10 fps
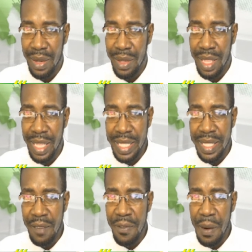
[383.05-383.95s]

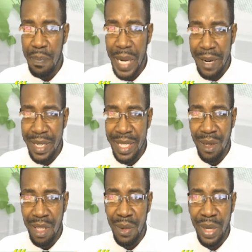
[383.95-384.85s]
Listening from Paris
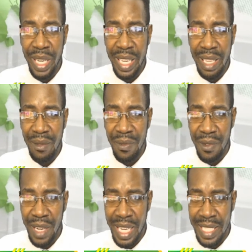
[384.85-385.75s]
all the way in
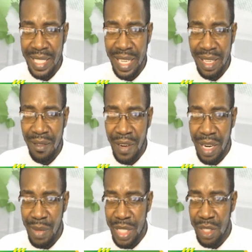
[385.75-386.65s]
France. Thank you
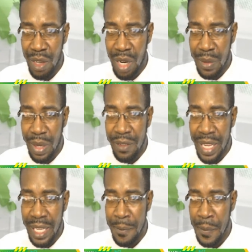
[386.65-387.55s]
very much. North
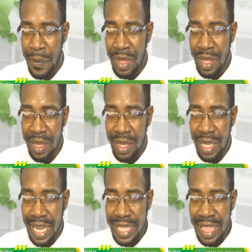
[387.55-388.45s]
Ranville.
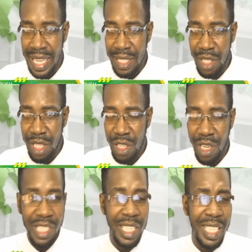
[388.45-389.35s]
Atlanta,
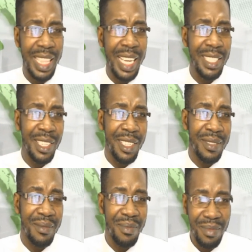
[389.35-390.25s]
Georgia. Atlanta.
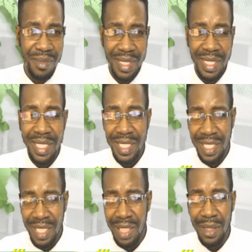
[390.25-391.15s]

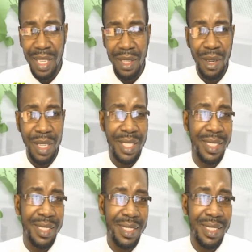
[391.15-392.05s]
Y'all looking good.
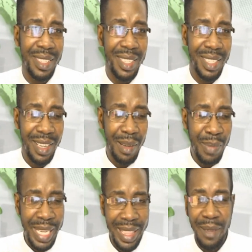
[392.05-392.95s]
Y'all
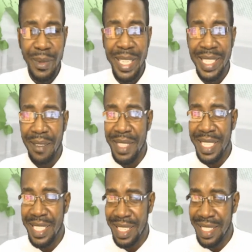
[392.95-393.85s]
battling with the
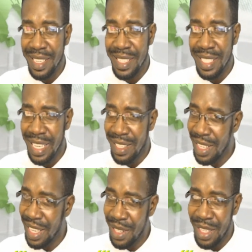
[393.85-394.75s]
76ers. Y'all
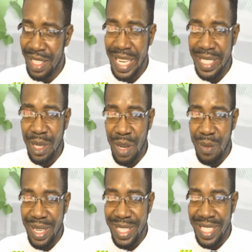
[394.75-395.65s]
looking good.
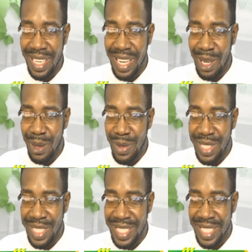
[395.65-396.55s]
Essequibo is in the
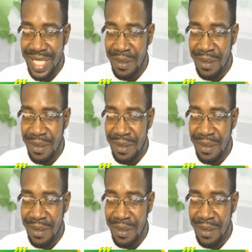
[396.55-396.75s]
house.